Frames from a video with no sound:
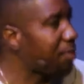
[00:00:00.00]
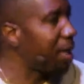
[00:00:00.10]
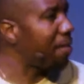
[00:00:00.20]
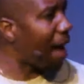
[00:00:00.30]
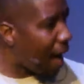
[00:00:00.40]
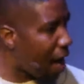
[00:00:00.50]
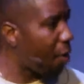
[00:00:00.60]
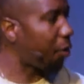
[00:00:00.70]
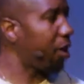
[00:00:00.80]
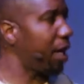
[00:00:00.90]
me in my
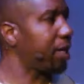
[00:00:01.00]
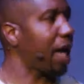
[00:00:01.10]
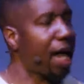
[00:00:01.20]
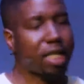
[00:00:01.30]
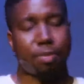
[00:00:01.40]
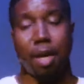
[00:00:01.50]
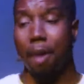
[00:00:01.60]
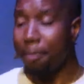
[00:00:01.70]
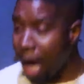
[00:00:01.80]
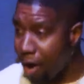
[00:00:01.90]
health, and they challenge me in
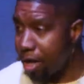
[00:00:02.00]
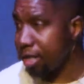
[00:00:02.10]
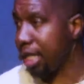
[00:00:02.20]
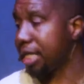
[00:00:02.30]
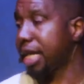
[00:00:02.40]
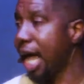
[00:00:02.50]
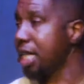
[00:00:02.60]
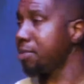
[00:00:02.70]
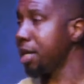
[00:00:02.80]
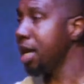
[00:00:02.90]
my marriage, and they
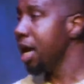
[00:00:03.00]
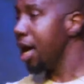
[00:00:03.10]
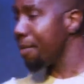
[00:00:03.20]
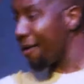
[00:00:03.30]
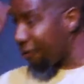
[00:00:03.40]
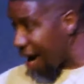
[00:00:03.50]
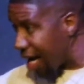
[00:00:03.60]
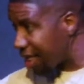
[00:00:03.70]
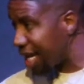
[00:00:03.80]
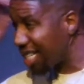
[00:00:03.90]
challenge me in my
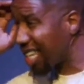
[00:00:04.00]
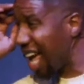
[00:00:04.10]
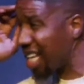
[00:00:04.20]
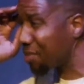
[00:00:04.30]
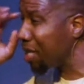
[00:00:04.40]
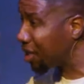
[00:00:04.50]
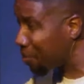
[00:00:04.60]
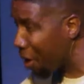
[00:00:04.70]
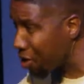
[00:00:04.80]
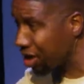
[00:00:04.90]
faith, and they challenge me
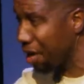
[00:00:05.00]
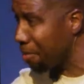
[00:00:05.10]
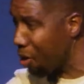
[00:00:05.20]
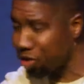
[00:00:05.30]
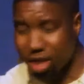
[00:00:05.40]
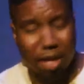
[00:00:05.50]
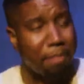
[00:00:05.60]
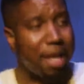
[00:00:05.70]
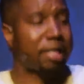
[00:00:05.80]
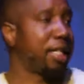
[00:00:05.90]
spiritually, emotionally,
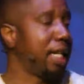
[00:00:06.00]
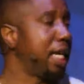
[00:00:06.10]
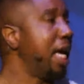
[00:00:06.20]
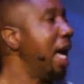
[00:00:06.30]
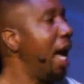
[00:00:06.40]
mentally.